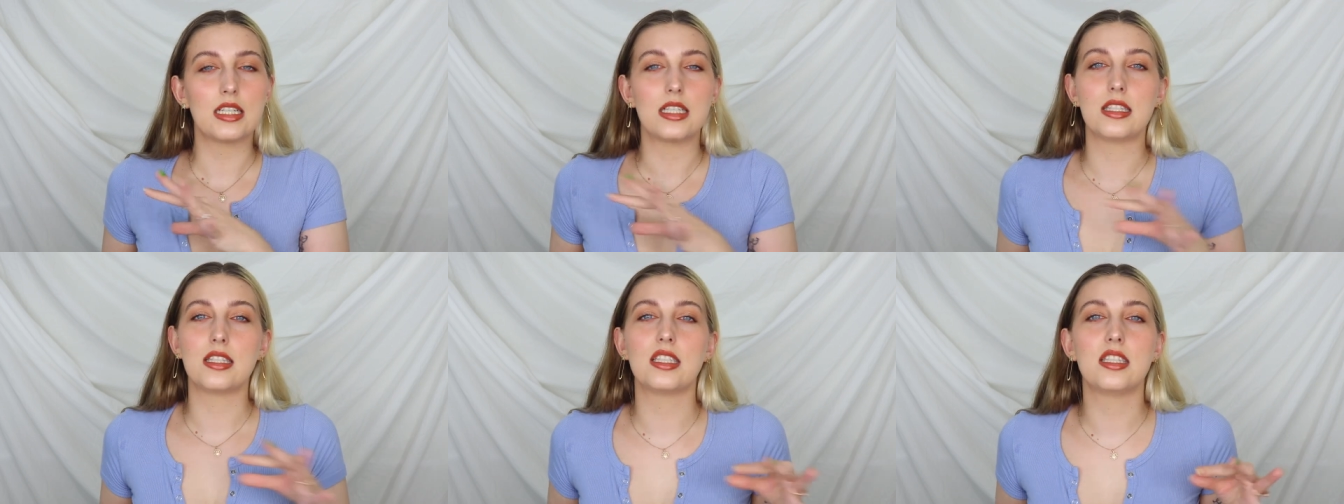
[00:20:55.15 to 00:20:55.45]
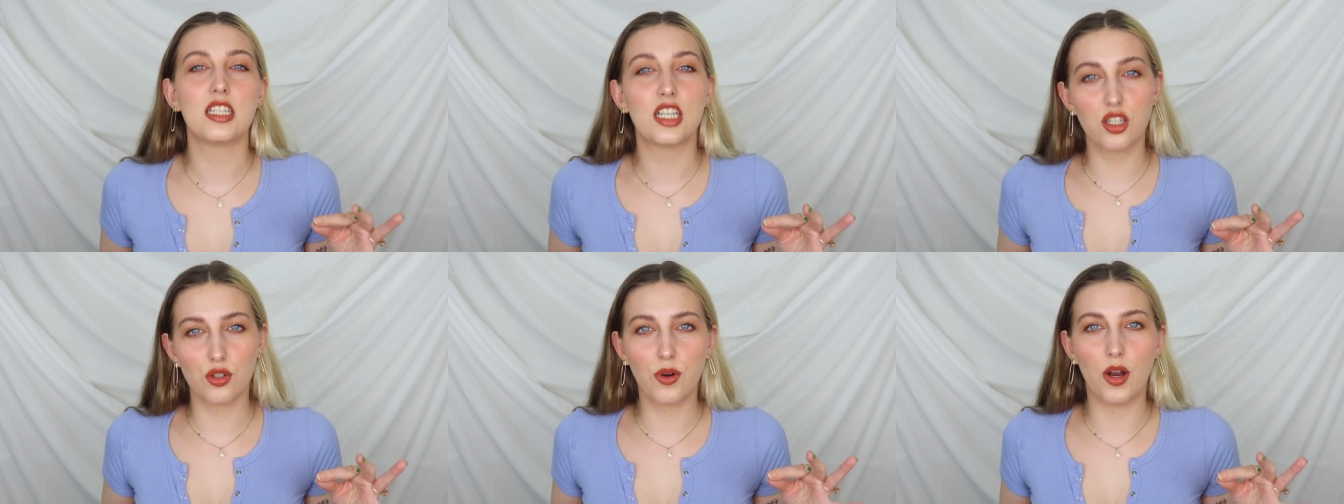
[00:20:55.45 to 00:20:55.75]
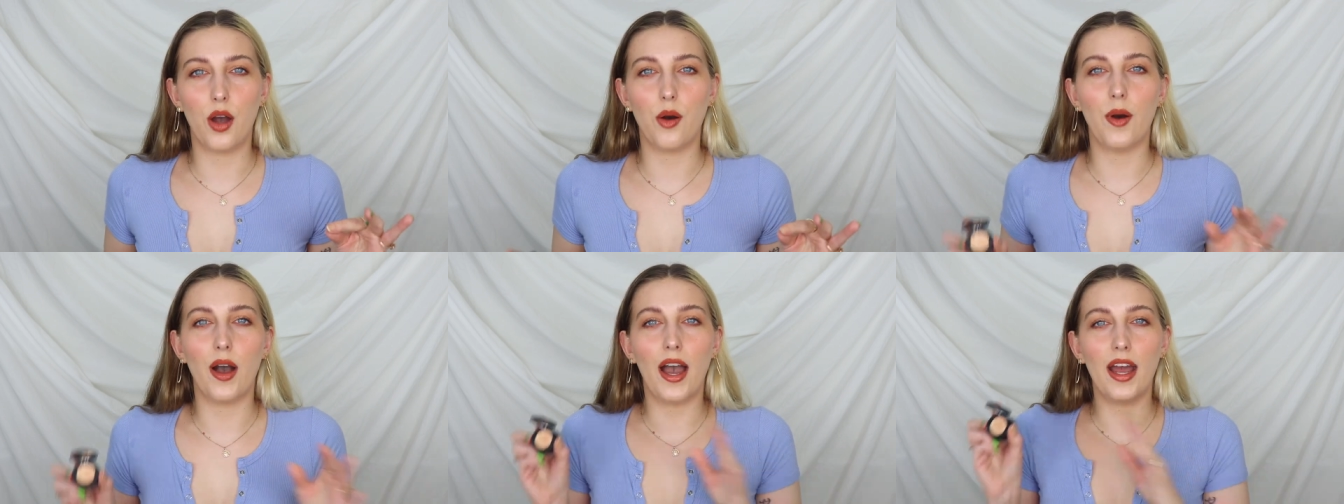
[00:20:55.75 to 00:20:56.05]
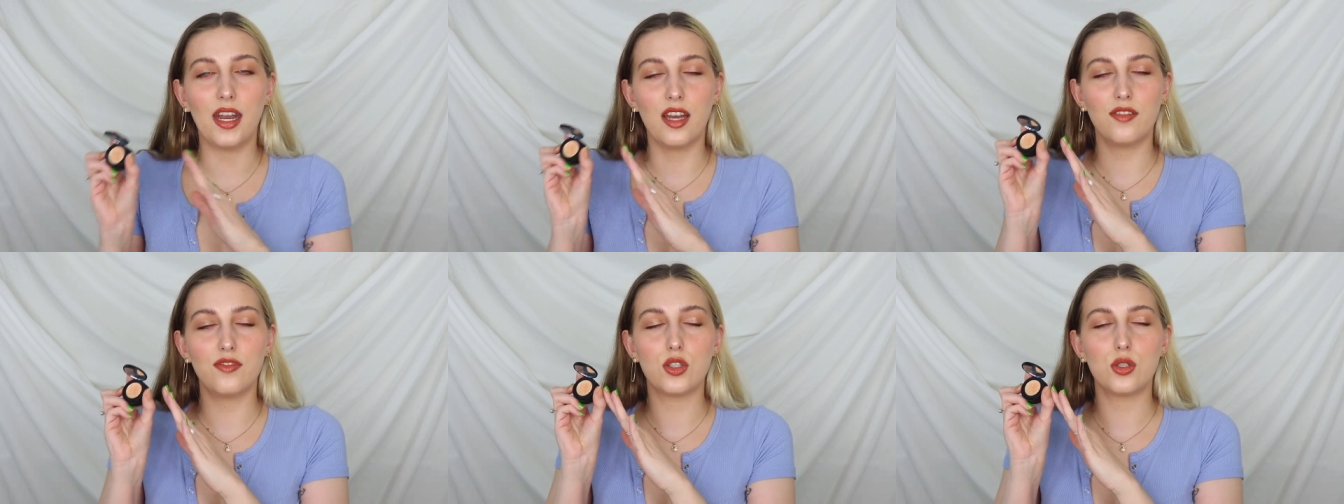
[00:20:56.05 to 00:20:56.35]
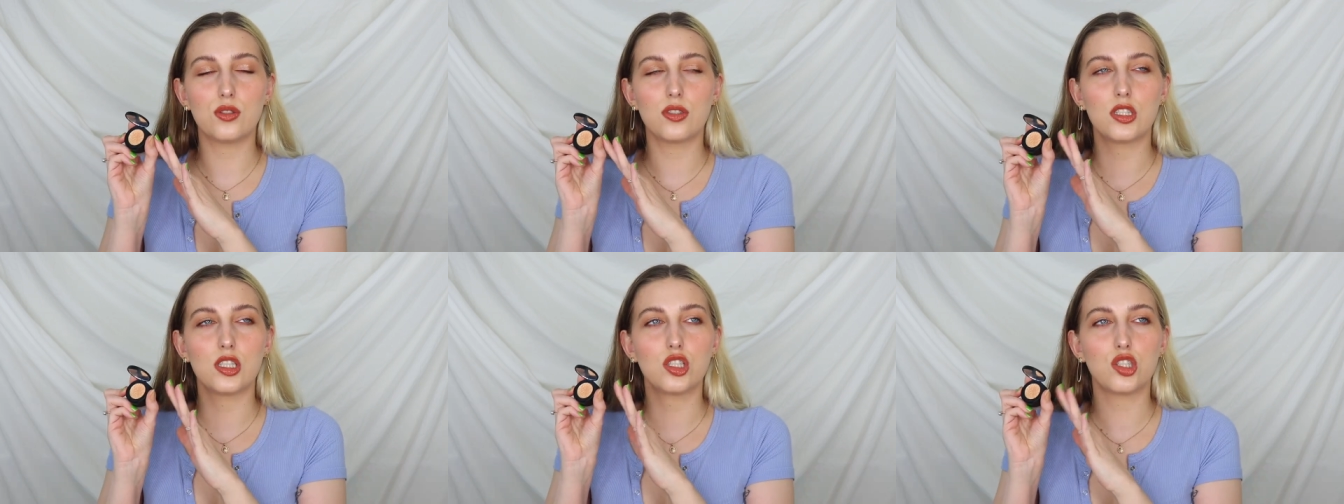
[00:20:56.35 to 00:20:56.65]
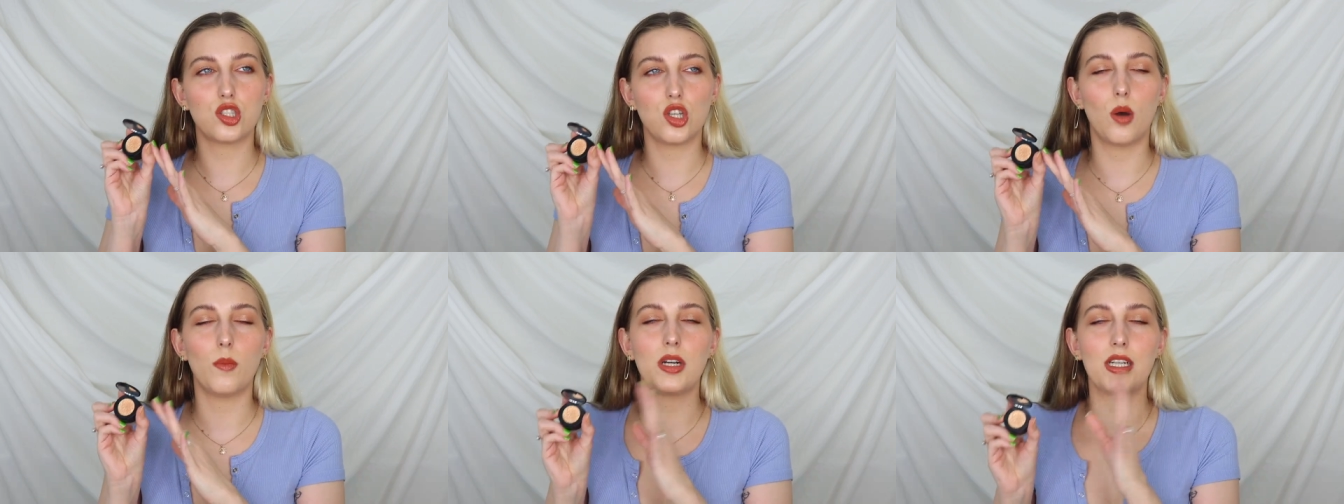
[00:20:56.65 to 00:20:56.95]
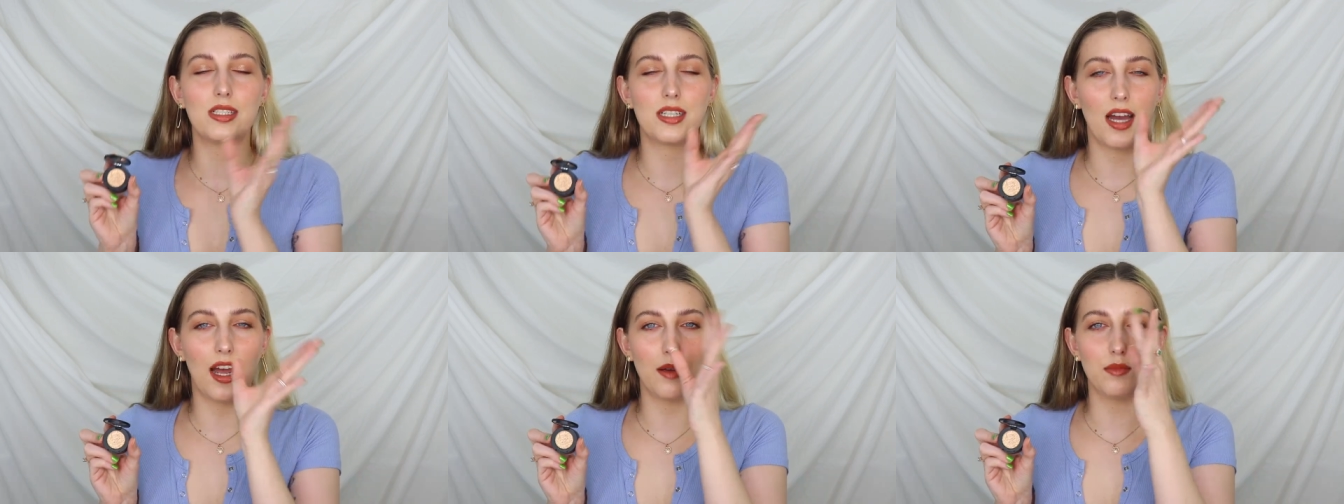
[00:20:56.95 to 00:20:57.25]
Zero. I have used this so
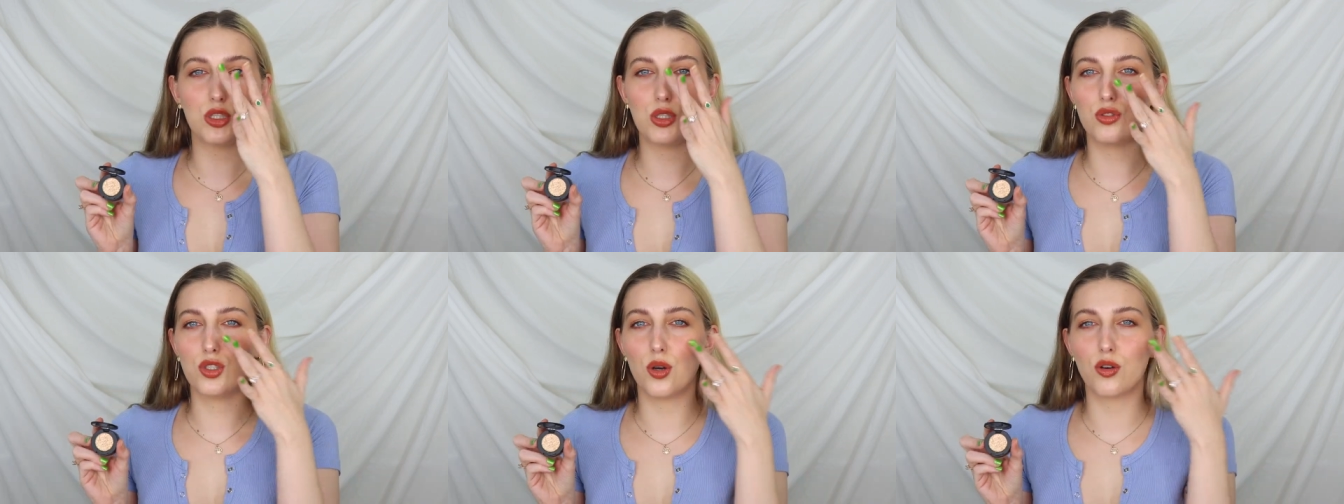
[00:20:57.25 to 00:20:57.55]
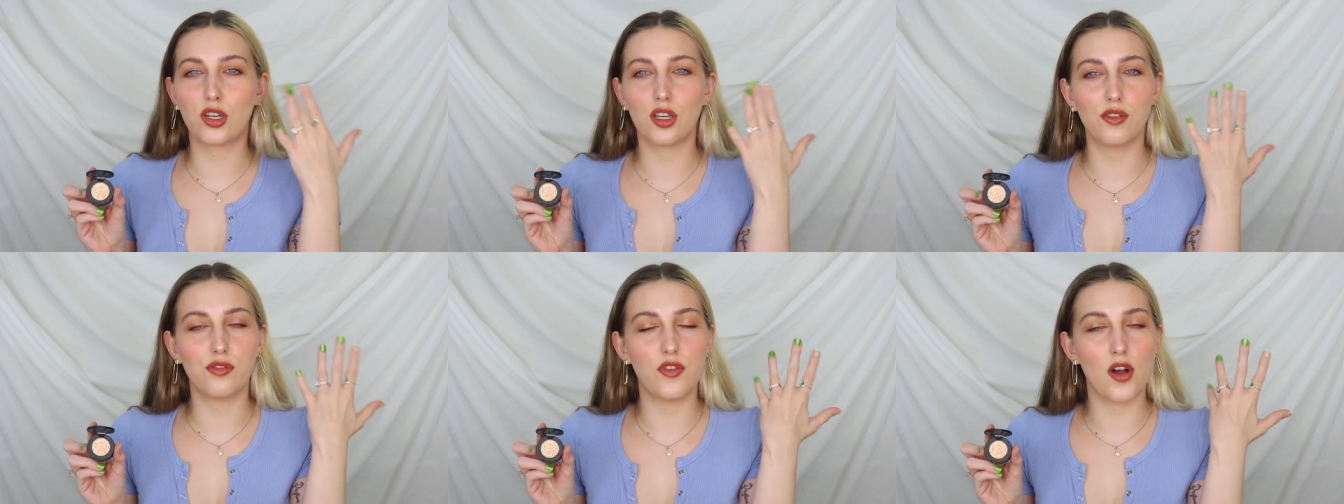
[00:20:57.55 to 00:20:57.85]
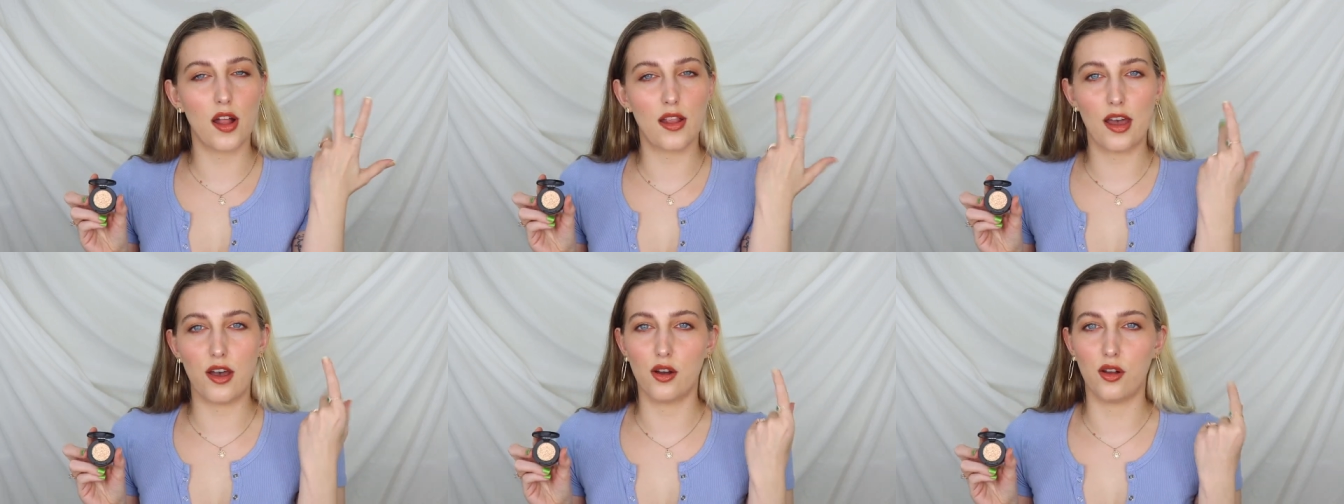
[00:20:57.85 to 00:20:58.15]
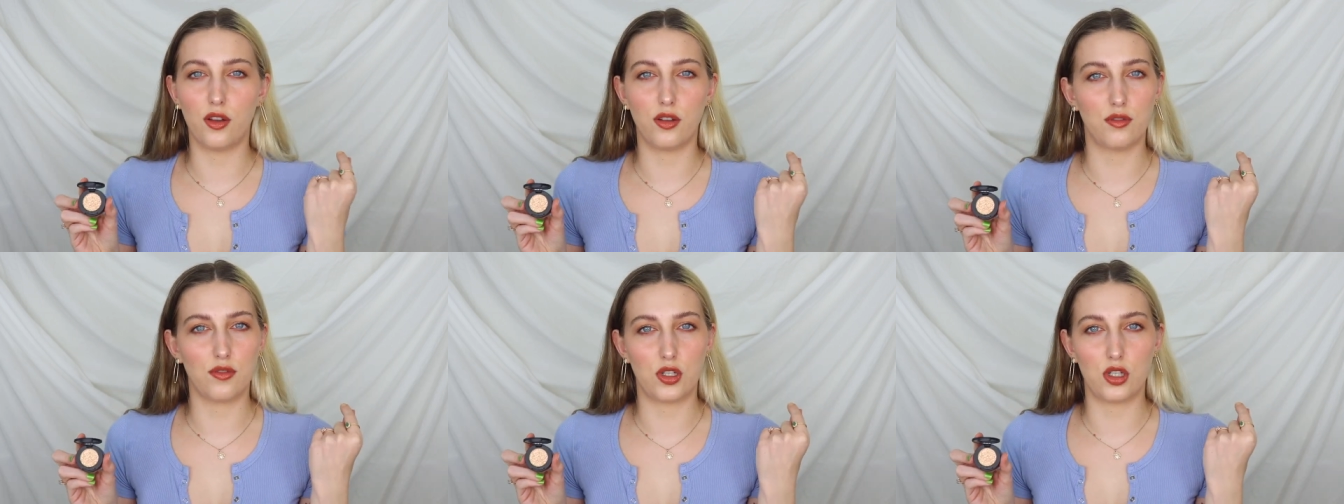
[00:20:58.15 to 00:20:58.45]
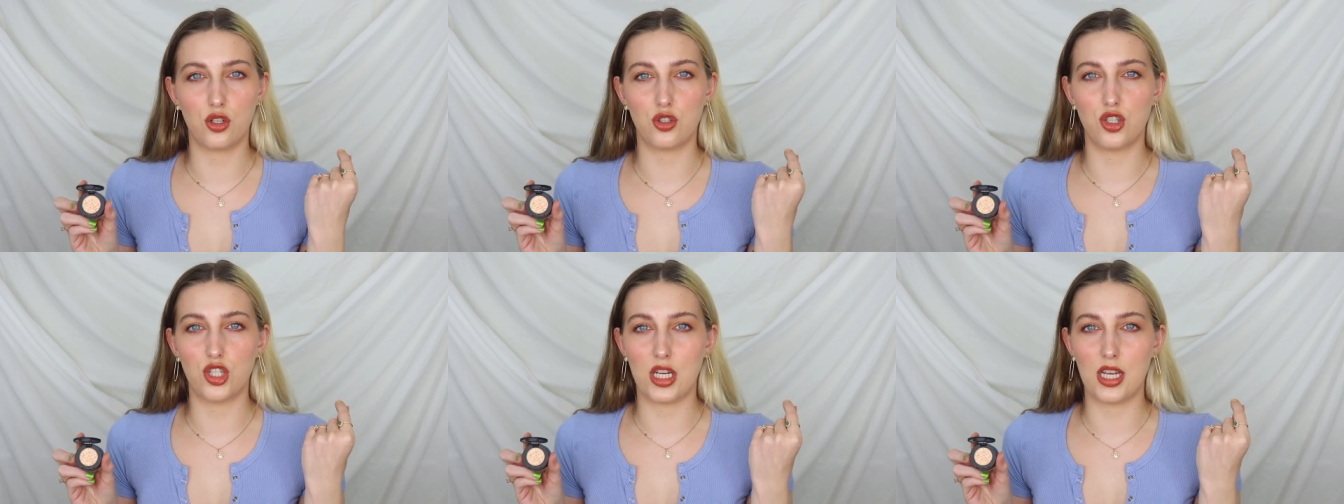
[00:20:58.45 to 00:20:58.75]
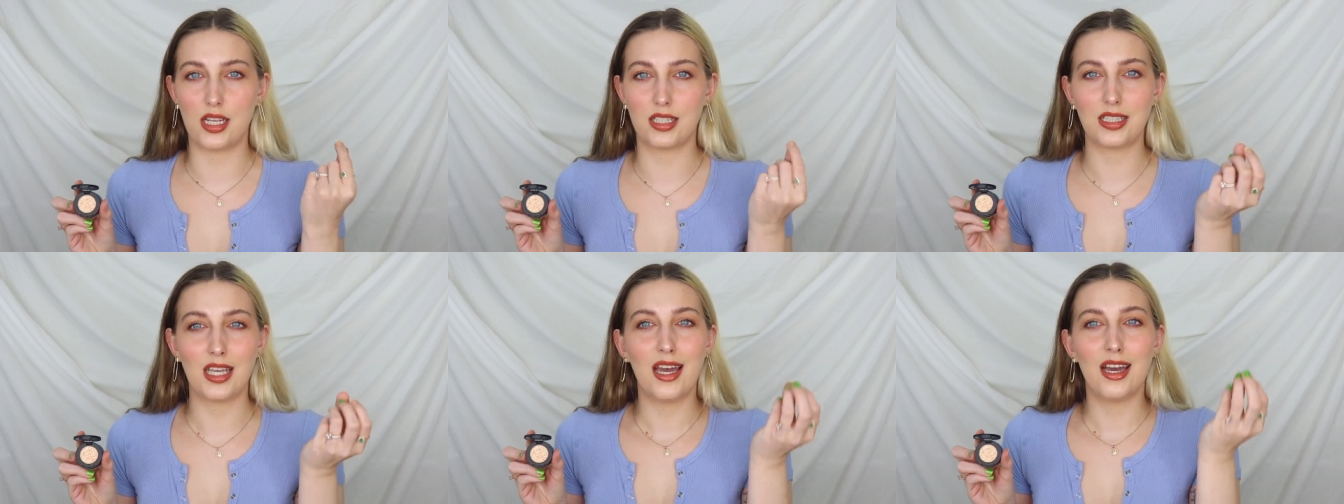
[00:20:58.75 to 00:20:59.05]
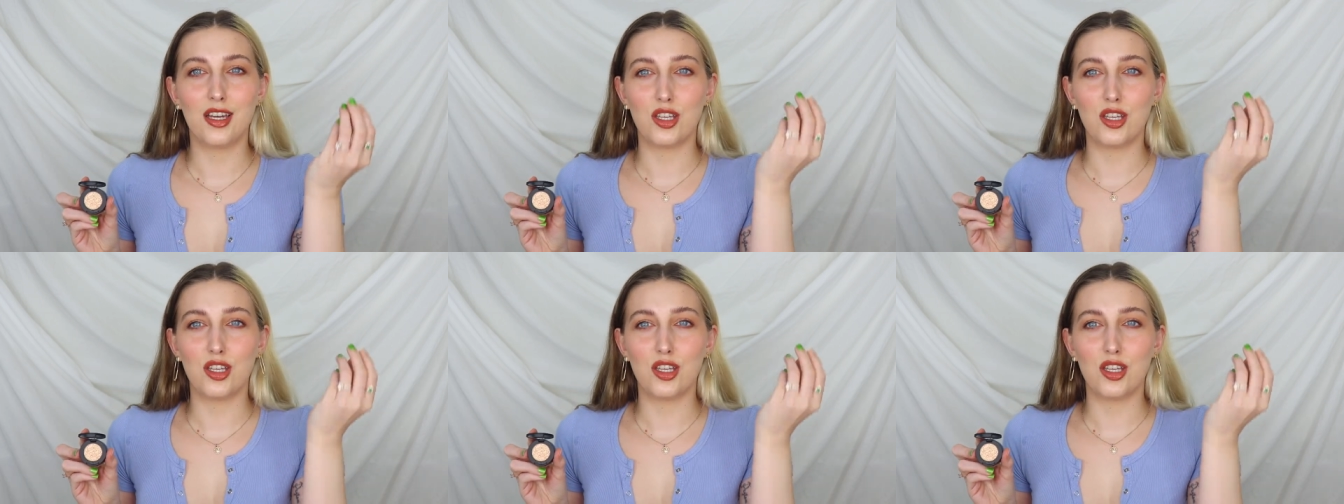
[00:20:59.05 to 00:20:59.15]
many times. You don't get fallout all over your cheeks.